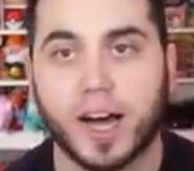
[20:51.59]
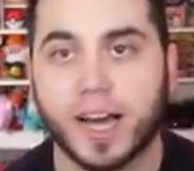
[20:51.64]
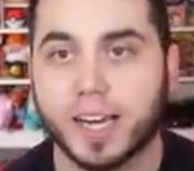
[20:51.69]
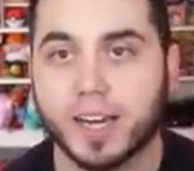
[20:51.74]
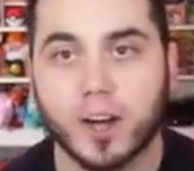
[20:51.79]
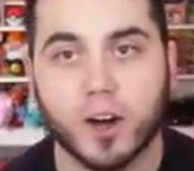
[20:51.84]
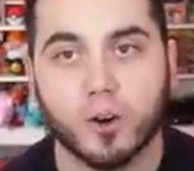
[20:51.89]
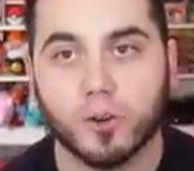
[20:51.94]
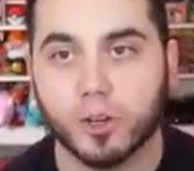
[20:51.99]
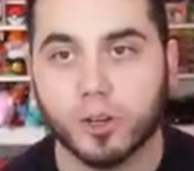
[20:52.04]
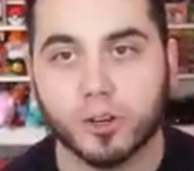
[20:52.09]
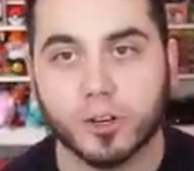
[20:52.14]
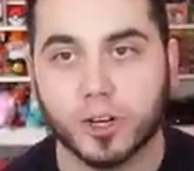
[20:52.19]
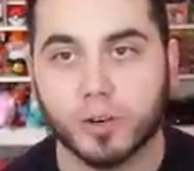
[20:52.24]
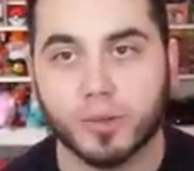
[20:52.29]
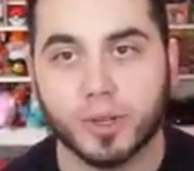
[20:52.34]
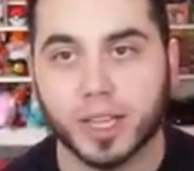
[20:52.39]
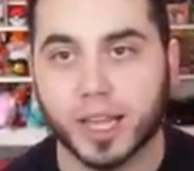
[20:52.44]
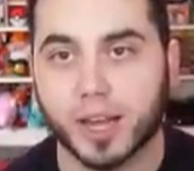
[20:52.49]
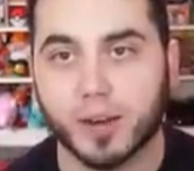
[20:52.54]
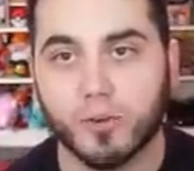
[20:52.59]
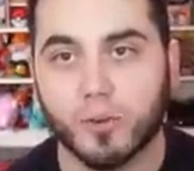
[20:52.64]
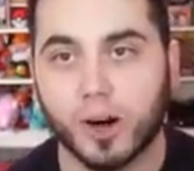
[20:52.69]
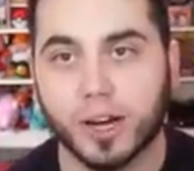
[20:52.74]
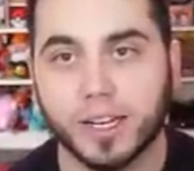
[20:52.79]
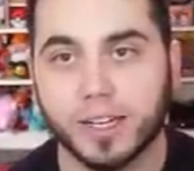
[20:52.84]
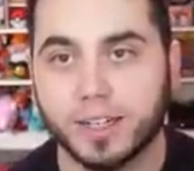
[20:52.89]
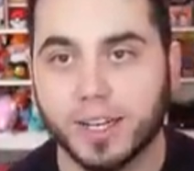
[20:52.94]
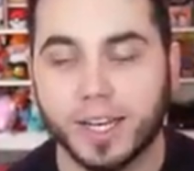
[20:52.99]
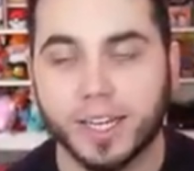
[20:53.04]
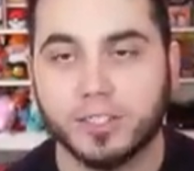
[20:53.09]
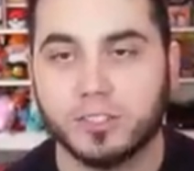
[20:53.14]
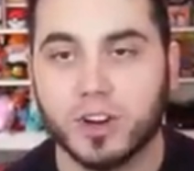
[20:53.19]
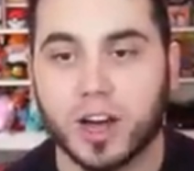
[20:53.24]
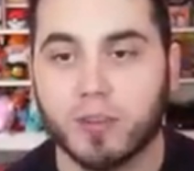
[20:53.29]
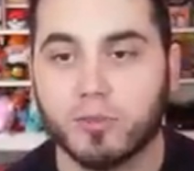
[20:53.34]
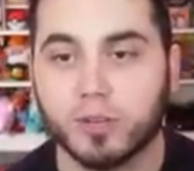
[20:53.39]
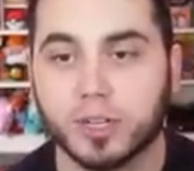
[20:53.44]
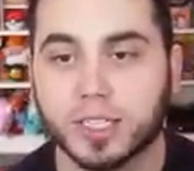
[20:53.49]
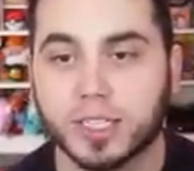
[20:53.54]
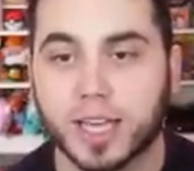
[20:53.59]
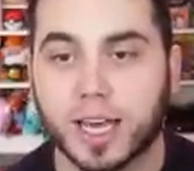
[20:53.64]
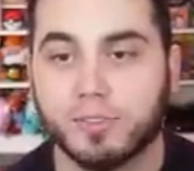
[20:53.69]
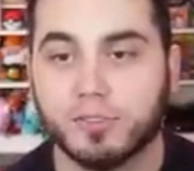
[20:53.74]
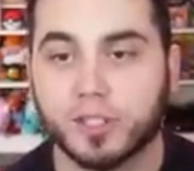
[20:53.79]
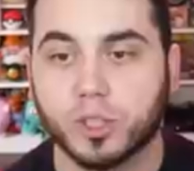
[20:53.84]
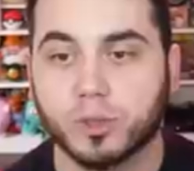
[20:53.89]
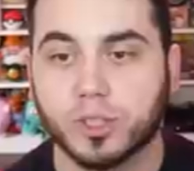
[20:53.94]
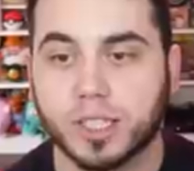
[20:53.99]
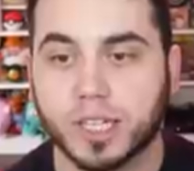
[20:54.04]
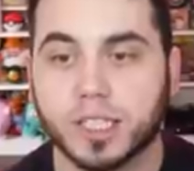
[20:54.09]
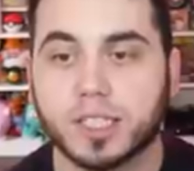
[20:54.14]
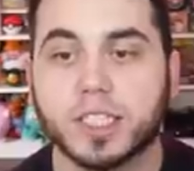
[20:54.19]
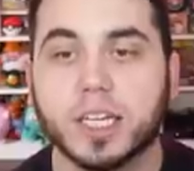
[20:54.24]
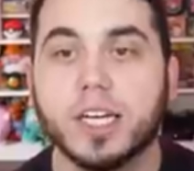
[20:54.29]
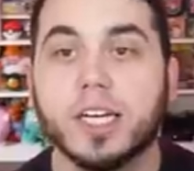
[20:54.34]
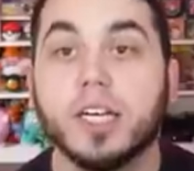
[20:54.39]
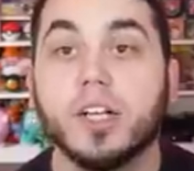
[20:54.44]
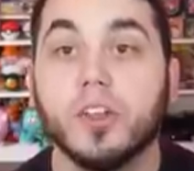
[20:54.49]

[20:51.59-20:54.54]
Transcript: I know you're gonna be like, what? A-Drive, what does that have to do with this?